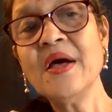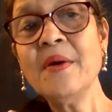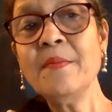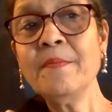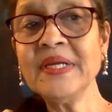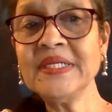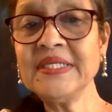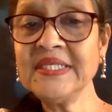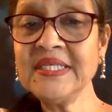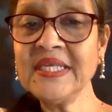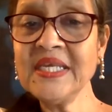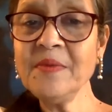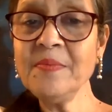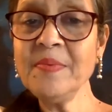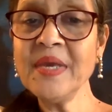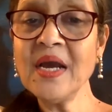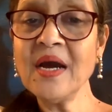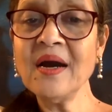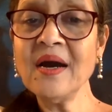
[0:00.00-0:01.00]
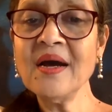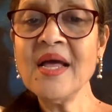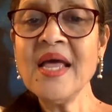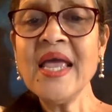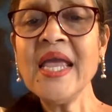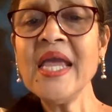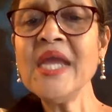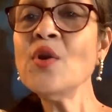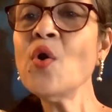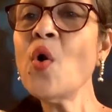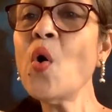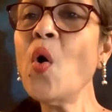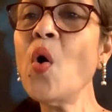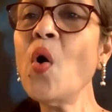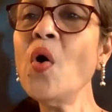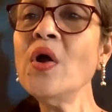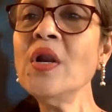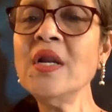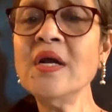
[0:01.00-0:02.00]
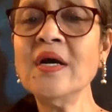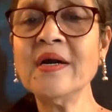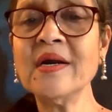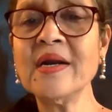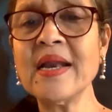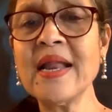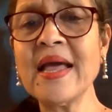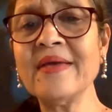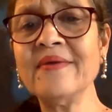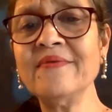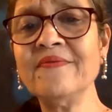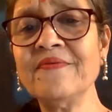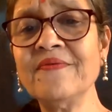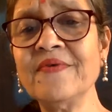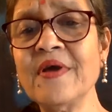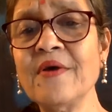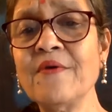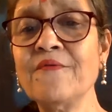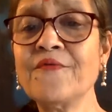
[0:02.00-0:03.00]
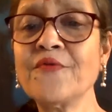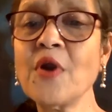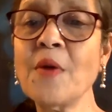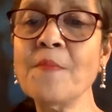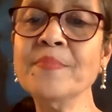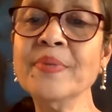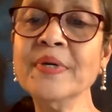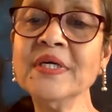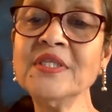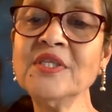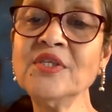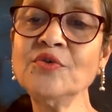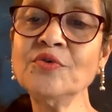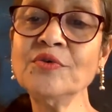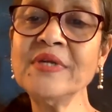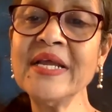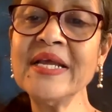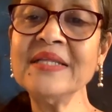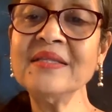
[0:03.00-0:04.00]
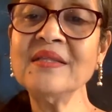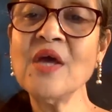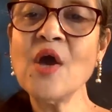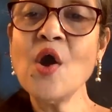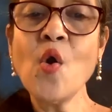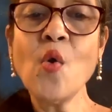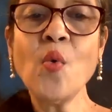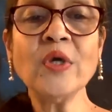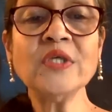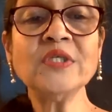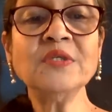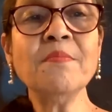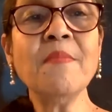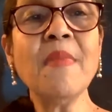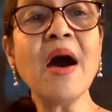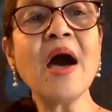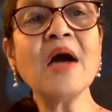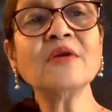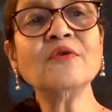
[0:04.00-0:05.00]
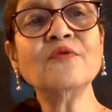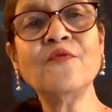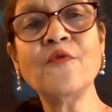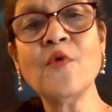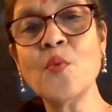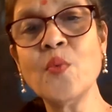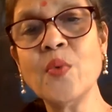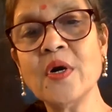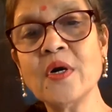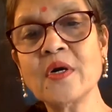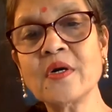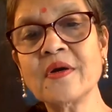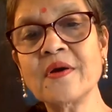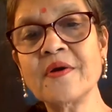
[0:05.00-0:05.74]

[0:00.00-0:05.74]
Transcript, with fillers: But Sibia, in all her life, from birth to death, was marked for work.